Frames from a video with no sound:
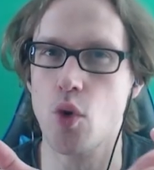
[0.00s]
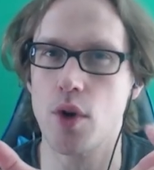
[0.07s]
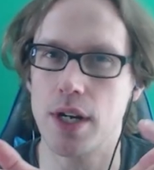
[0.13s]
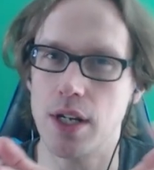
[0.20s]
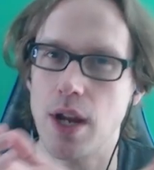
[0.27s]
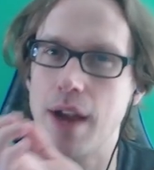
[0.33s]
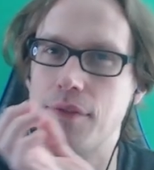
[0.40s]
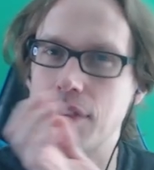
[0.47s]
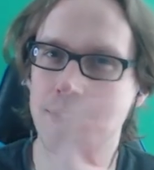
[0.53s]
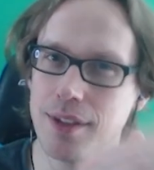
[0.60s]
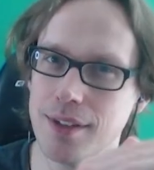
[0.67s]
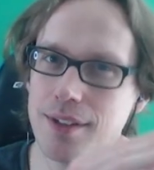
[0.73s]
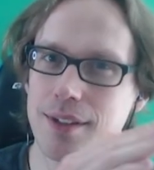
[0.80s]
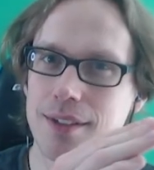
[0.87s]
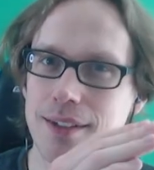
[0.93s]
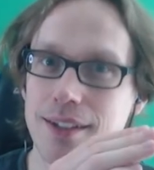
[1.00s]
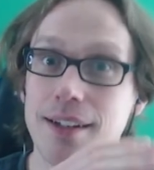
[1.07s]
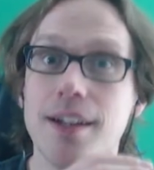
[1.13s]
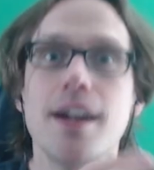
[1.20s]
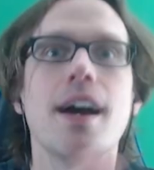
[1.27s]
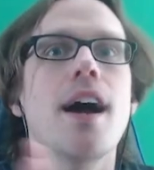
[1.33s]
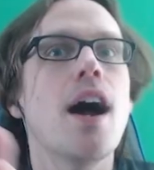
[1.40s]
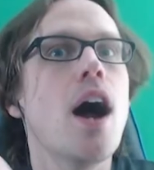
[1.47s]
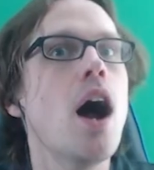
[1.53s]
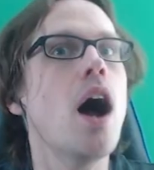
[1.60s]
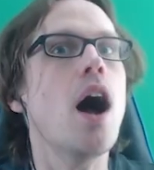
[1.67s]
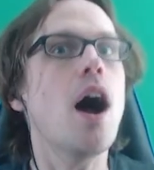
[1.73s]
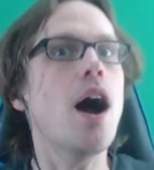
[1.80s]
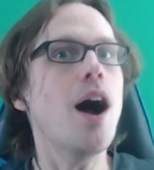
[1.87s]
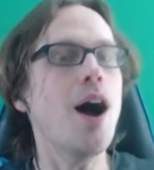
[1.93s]
The one I abandoned after like
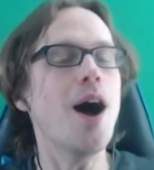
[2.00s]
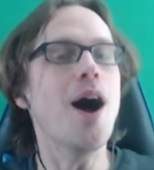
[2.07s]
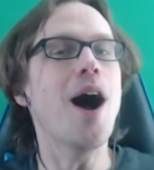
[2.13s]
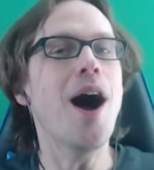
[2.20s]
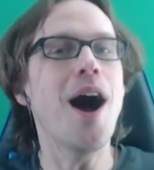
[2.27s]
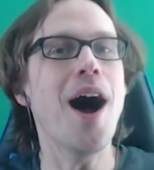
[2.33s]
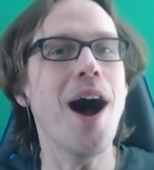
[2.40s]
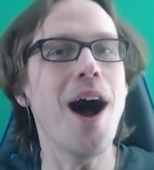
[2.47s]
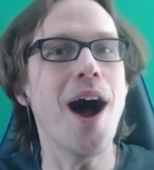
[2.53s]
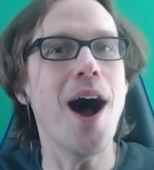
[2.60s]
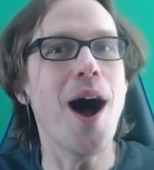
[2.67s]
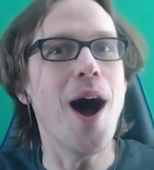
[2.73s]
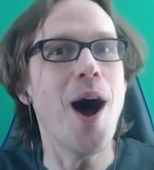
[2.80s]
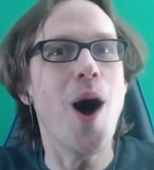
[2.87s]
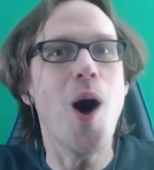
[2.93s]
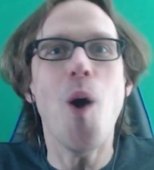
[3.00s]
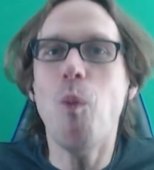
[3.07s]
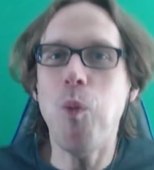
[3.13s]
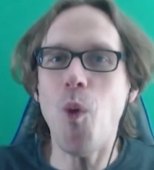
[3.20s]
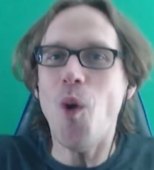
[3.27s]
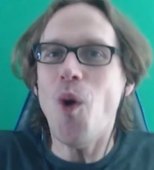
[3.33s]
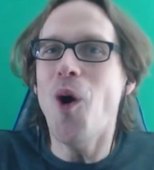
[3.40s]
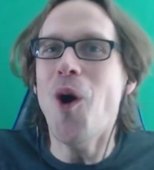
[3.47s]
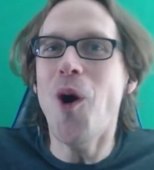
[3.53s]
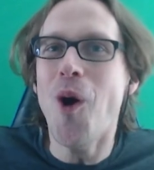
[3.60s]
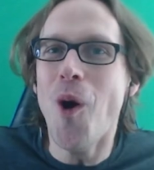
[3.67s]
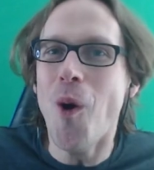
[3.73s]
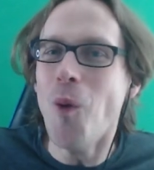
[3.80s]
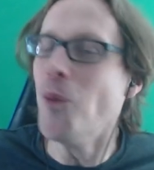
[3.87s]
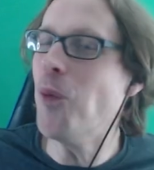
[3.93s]
half the series.
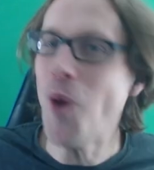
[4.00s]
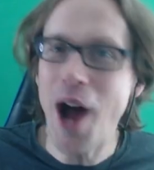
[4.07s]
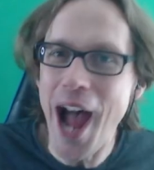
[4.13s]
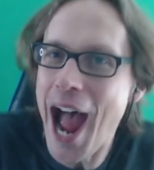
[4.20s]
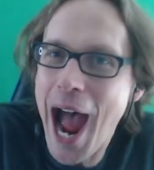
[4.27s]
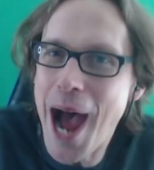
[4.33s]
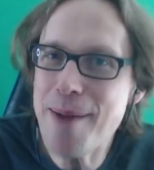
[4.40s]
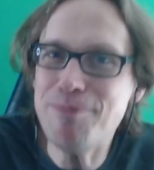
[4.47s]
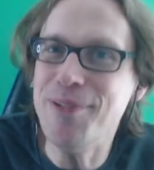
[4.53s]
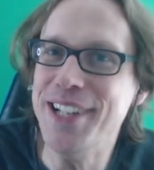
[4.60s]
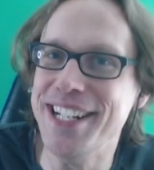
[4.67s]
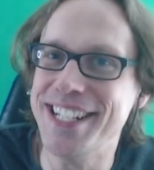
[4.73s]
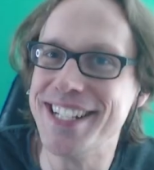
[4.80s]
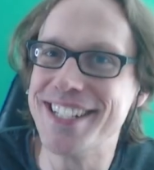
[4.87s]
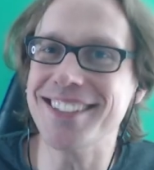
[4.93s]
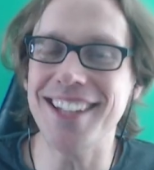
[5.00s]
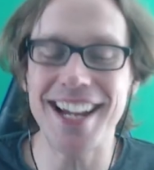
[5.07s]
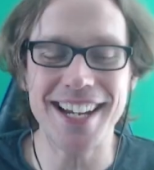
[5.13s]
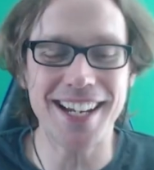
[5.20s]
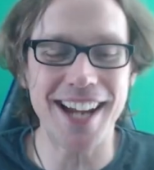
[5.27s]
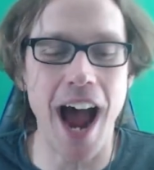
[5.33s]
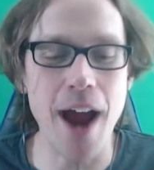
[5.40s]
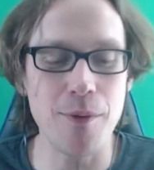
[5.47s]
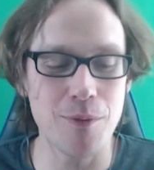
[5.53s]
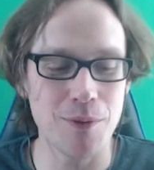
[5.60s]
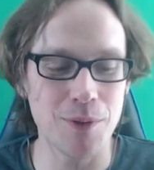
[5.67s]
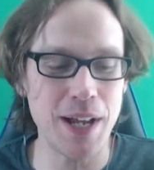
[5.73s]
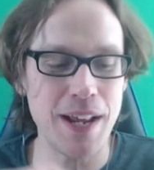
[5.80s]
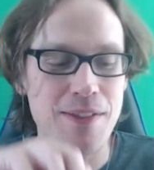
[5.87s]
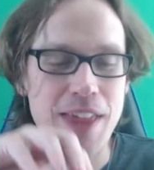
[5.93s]
What happened? Like
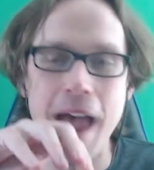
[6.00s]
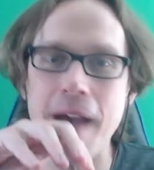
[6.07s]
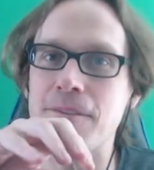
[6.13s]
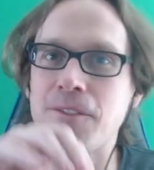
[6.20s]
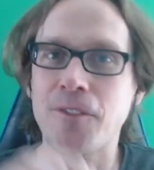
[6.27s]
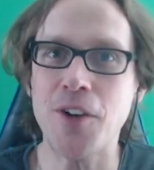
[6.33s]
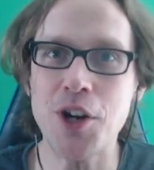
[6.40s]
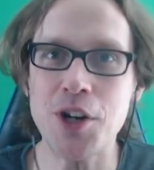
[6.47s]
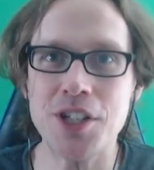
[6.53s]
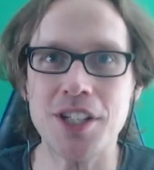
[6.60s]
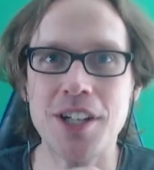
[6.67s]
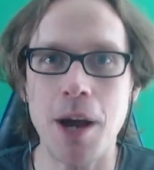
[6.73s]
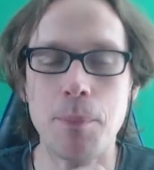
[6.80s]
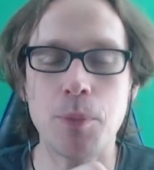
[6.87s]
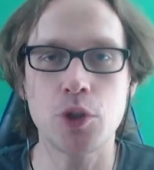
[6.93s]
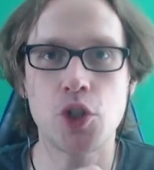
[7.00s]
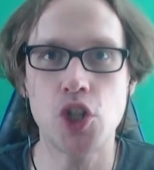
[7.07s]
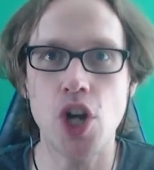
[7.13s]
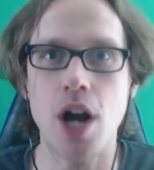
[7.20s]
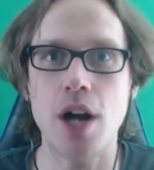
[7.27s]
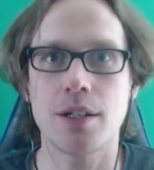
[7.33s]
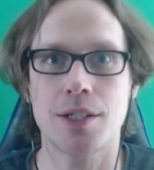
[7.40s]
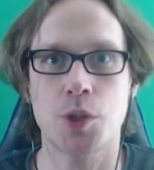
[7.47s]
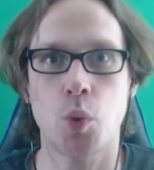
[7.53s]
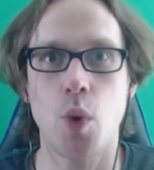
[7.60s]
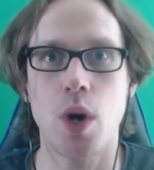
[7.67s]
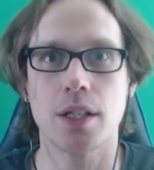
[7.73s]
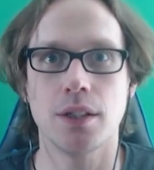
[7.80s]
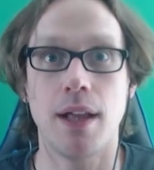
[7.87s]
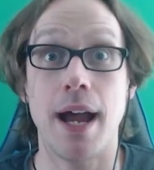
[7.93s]
that first couple chunks
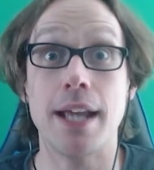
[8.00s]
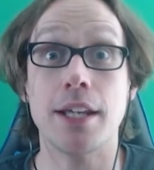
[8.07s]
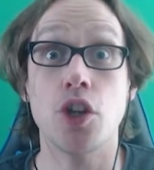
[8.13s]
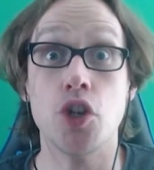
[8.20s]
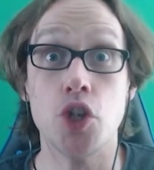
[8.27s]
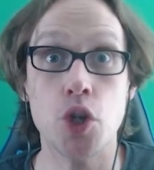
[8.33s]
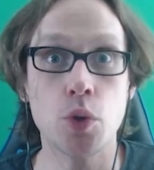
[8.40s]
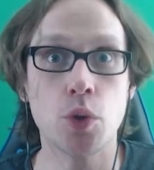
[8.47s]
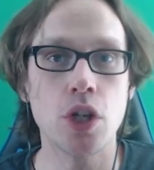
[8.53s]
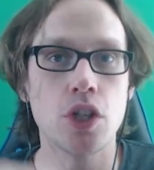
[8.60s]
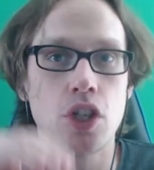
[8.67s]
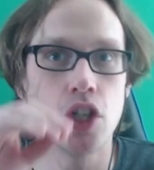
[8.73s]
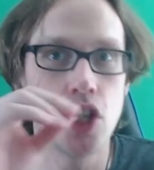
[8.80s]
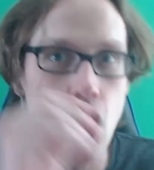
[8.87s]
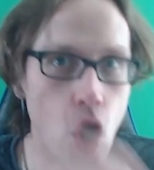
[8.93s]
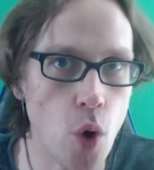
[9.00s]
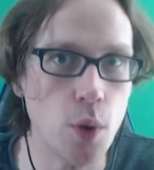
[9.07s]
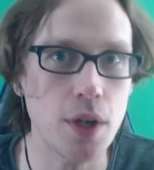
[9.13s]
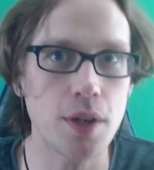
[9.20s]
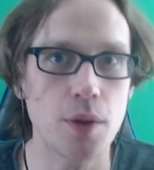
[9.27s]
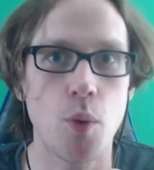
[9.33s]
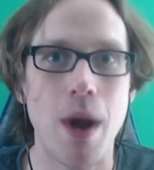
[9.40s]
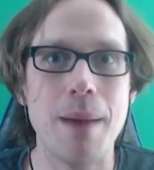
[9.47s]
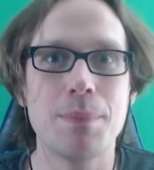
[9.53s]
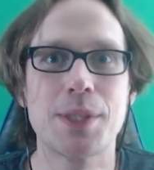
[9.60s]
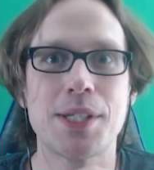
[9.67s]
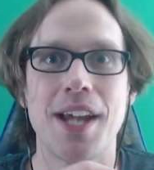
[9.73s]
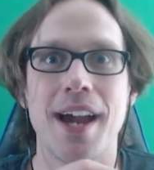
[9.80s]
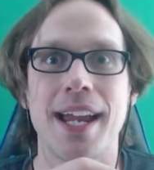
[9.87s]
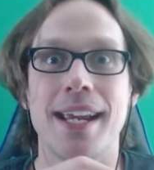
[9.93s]
where like you could go to the
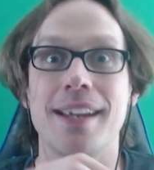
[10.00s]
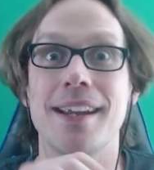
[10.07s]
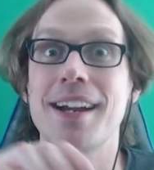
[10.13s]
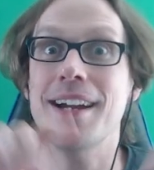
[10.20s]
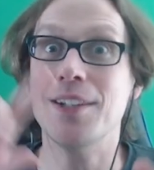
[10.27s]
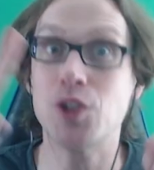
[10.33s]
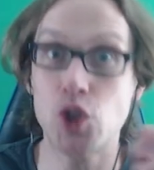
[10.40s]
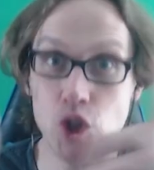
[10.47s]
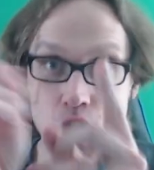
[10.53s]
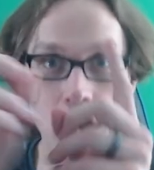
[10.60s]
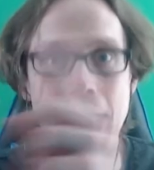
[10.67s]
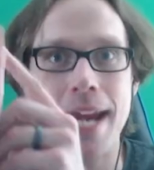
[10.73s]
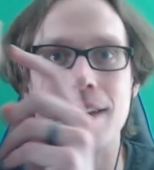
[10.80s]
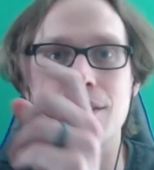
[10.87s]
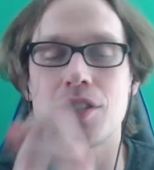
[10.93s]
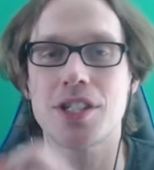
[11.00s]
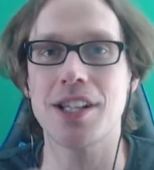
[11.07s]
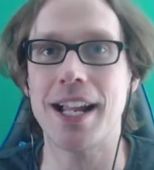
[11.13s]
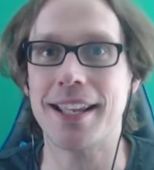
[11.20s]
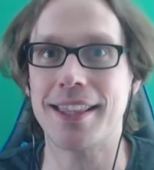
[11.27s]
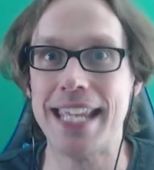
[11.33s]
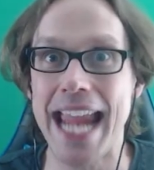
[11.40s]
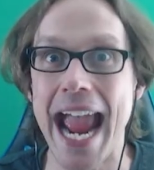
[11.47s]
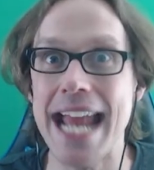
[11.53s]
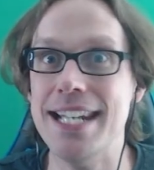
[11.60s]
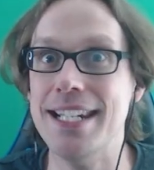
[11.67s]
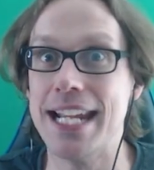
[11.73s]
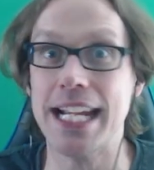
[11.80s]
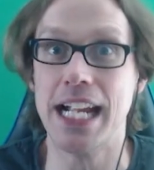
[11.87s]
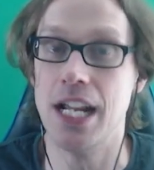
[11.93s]
website, change like the
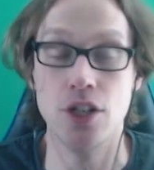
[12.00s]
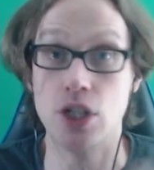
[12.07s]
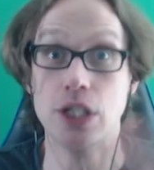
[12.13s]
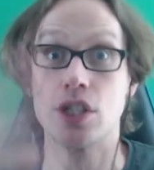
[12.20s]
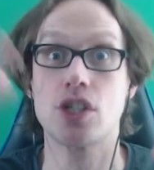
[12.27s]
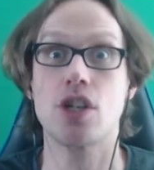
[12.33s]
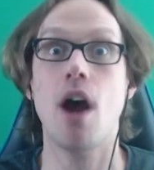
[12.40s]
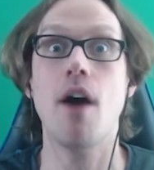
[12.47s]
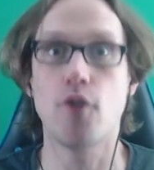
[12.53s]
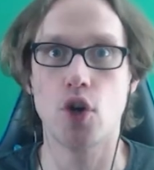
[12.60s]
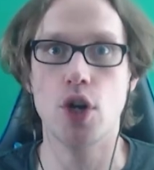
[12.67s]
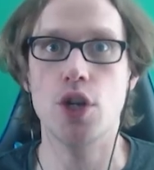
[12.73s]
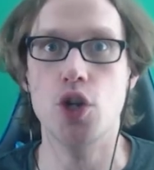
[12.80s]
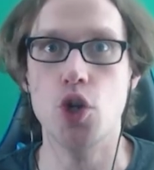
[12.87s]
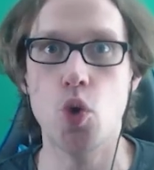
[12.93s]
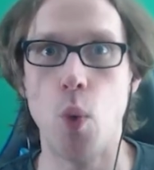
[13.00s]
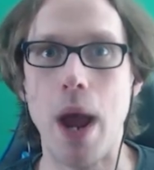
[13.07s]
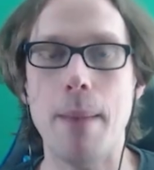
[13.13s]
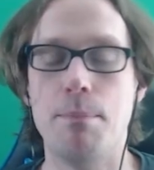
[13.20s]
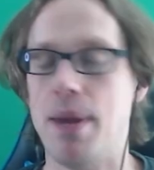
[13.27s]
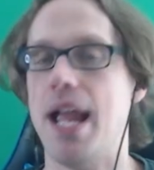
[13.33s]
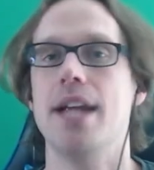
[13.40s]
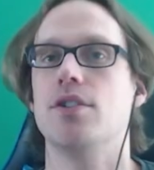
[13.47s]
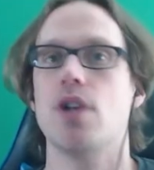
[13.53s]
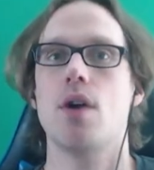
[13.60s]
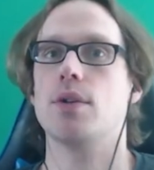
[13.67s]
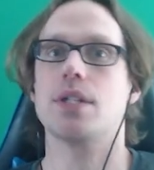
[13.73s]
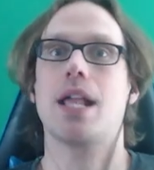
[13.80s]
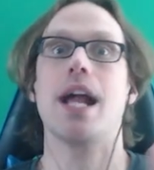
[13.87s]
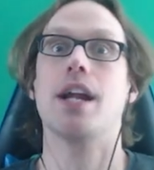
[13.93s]
ending, and discover a new webpage. I
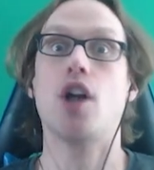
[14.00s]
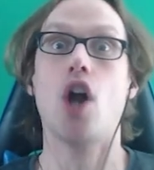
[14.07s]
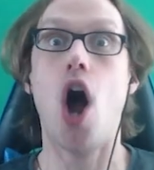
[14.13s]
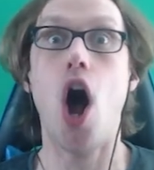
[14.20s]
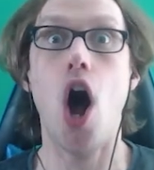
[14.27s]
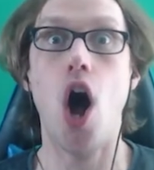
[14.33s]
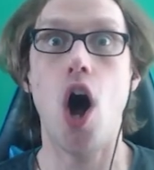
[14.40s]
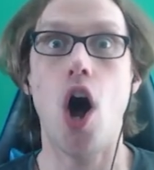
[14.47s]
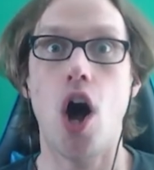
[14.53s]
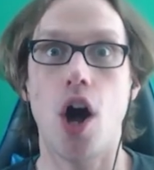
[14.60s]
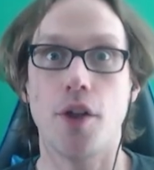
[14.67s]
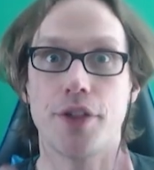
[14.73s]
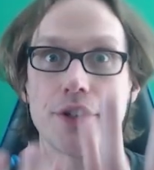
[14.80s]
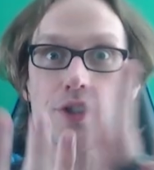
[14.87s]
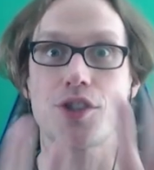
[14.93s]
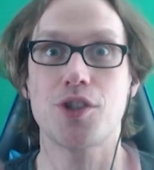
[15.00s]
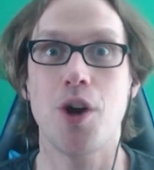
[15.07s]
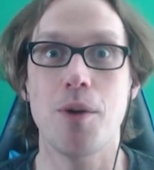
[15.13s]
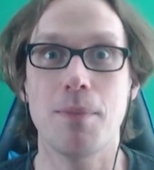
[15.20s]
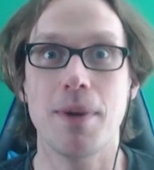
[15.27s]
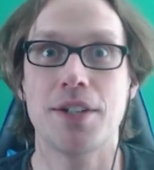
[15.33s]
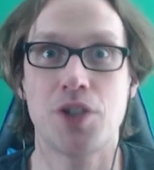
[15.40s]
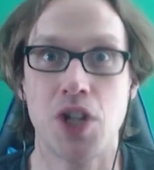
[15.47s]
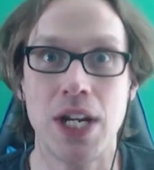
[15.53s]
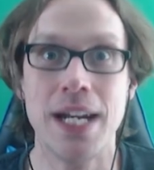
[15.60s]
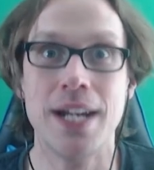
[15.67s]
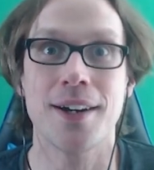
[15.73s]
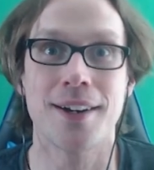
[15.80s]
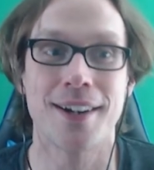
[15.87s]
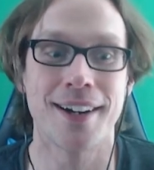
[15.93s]
was like, oh, there's so much
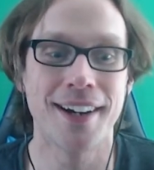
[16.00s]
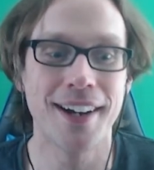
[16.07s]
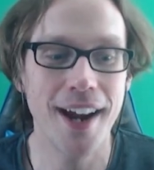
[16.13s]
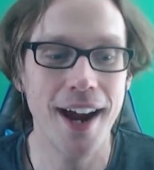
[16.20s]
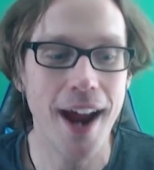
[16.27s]
here.